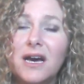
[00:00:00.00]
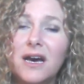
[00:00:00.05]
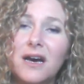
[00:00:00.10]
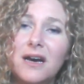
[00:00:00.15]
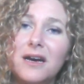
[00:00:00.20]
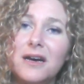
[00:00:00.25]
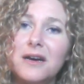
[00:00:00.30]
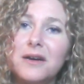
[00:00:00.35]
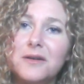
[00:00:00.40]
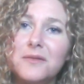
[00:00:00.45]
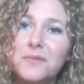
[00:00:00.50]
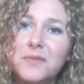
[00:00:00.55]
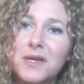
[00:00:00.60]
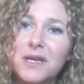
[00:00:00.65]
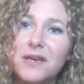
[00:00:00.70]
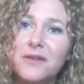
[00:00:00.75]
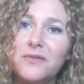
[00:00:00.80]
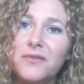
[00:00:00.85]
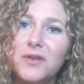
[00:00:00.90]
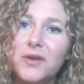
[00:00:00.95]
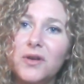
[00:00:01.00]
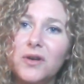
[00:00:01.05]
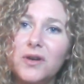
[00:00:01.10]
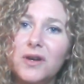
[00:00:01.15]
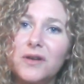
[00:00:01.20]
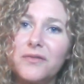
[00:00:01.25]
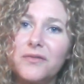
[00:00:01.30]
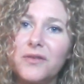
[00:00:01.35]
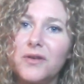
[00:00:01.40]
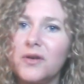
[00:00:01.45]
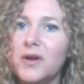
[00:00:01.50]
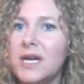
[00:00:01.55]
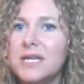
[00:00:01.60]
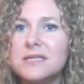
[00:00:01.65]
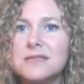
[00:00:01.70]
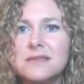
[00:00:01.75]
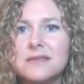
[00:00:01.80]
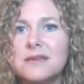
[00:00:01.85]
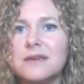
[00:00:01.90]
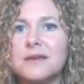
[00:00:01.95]
Um, if you're a
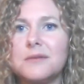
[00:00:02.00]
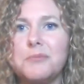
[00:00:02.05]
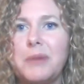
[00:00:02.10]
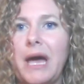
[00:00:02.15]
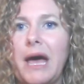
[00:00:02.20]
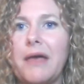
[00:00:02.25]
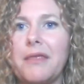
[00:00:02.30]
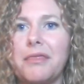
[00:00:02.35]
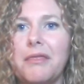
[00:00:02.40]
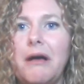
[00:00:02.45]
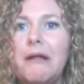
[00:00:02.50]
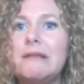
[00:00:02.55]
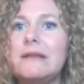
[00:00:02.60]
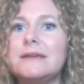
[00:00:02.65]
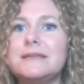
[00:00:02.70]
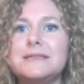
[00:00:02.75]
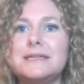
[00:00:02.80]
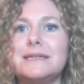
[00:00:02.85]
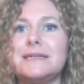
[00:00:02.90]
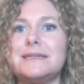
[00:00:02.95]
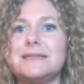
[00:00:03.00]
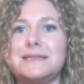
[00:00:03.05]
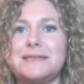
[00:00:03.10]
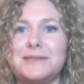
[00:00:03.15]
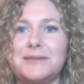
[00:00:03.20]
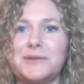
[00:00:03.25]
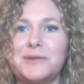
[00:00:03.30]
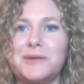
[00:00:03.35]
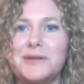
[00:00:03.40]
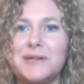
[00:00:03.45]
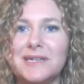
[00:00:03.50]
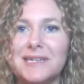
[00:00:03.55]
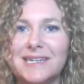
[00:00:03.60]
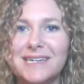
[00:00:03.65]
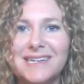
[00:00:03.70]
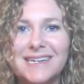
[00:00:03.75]
forensic pathologist or